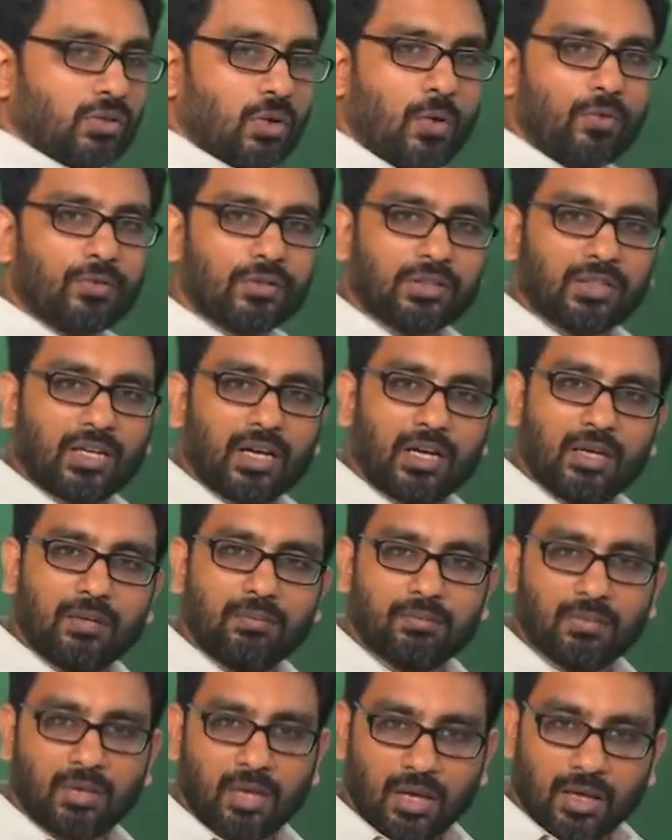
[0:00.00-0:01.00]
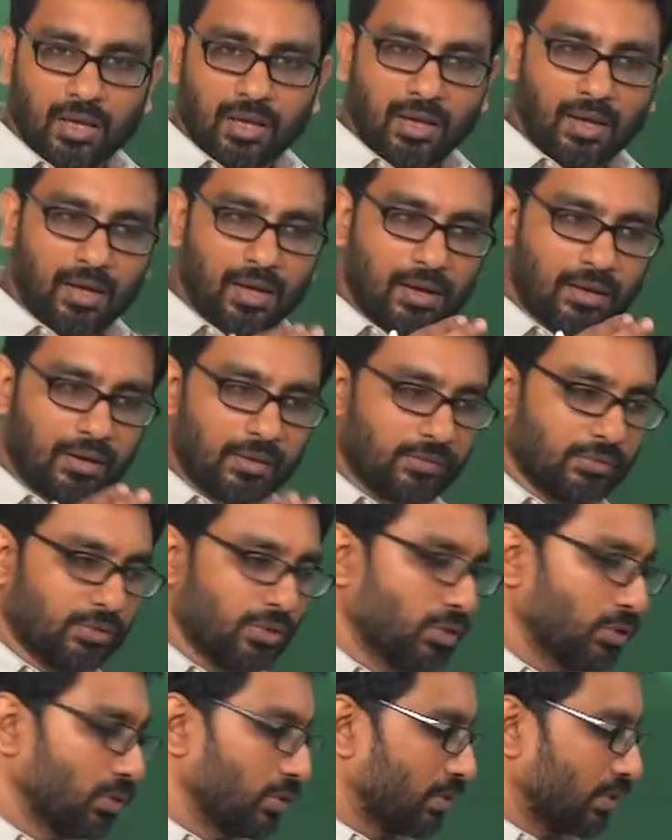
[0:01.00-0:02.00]
over time
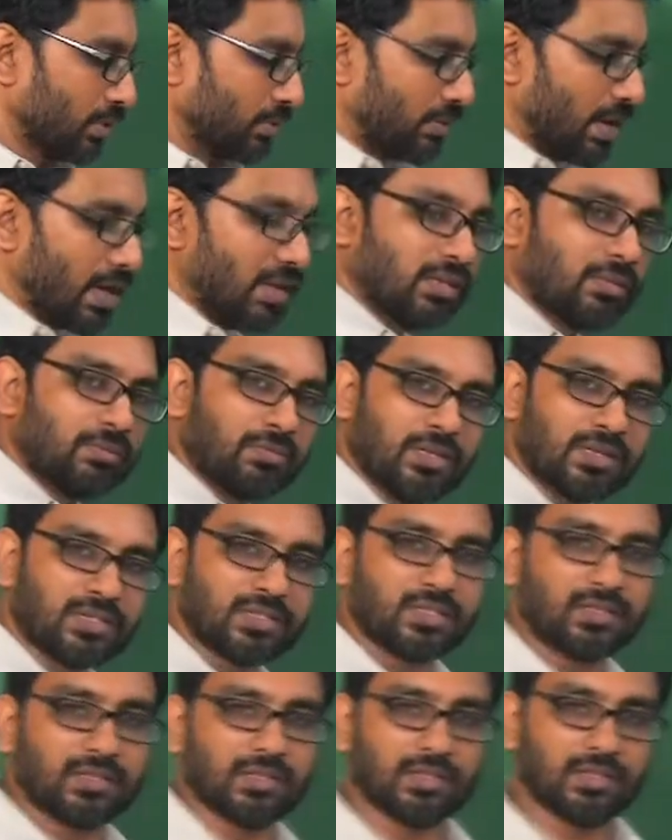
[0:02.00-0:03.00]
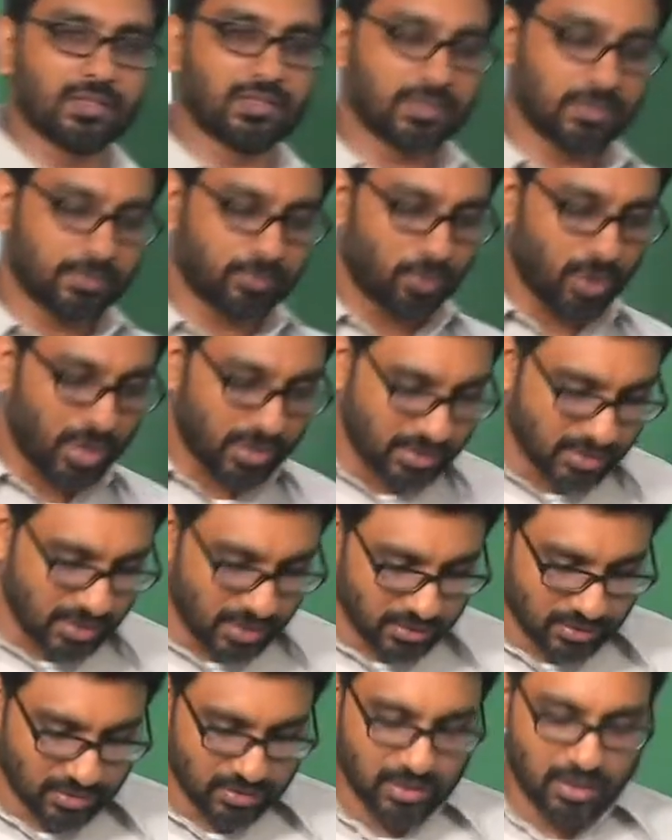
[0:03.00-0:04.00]
due to the randomness in this
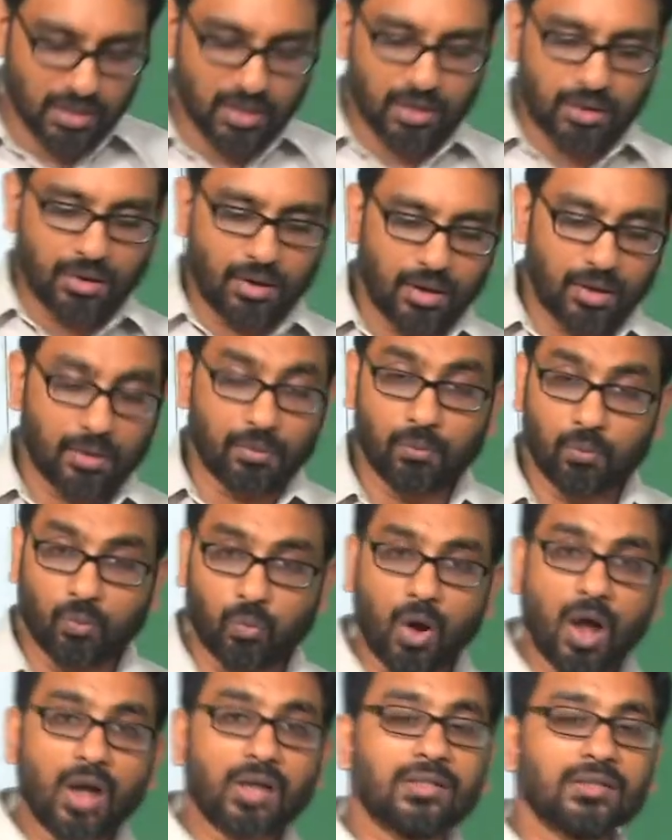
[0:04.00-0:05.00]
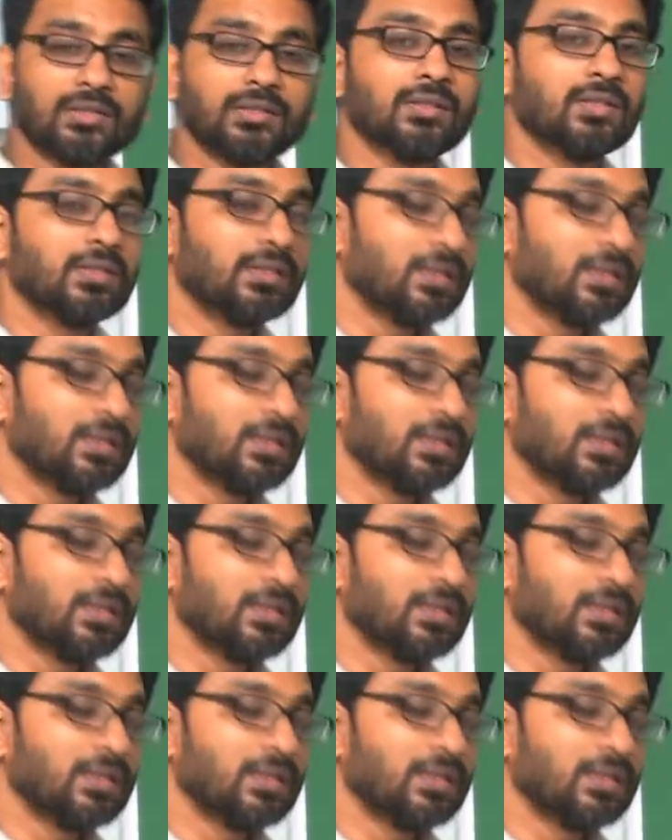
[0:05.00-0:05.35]
process, one